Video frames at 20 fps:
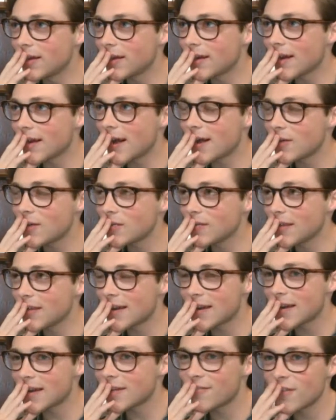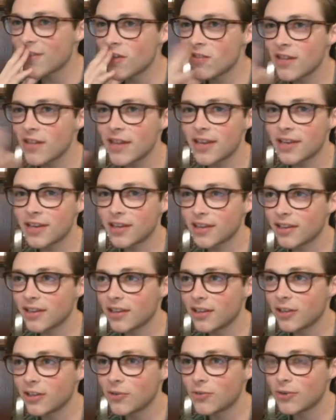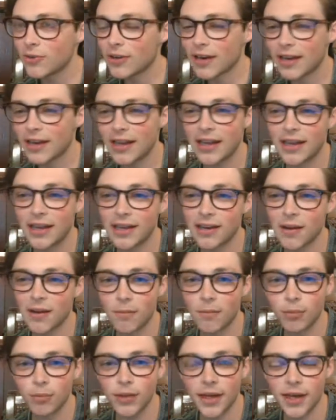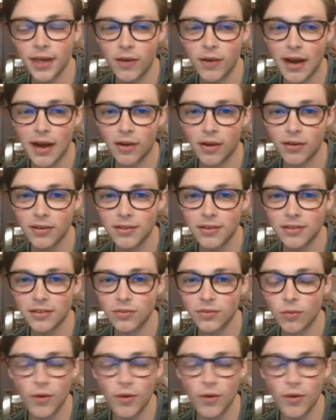it felt like you were a kid on the playground